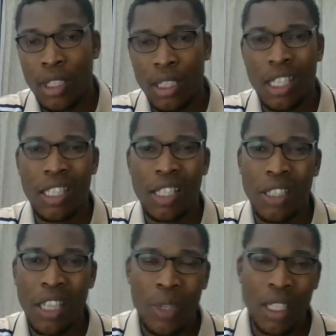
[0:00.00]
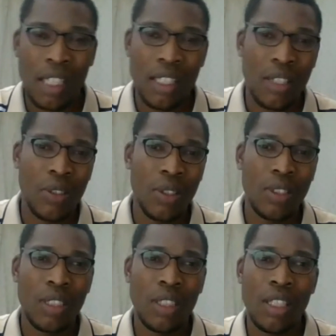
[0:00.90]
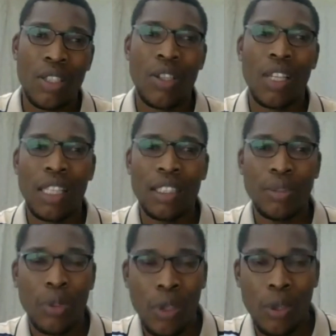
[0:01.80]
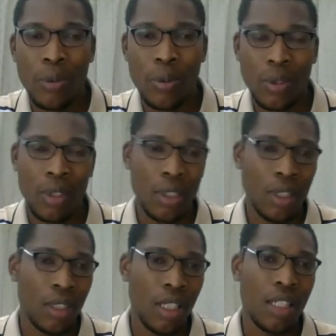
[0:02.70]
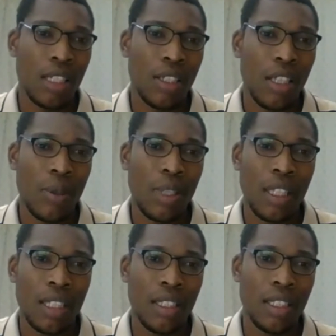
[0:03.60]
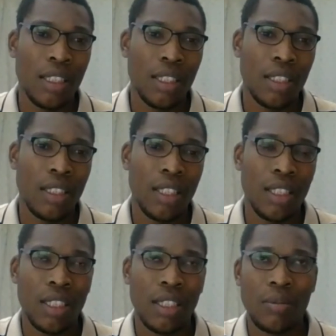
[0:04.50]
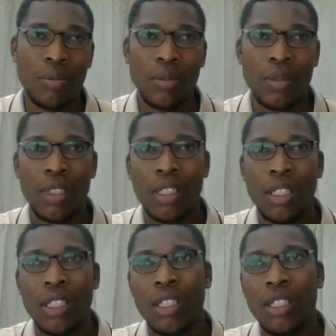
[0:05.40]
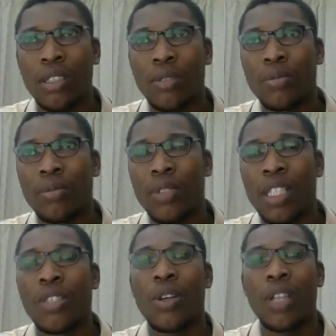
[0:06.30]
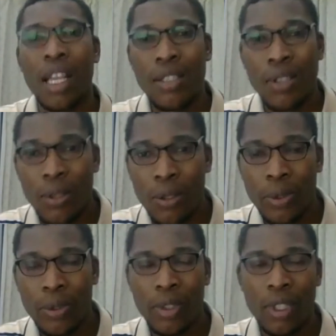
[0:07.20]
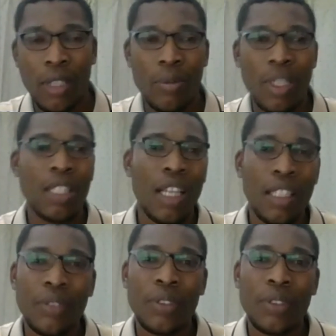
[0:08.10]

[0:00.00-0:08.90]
There's another one that is called Scholarship Hub. There's another one that is the Scholars Hub. Basically, if you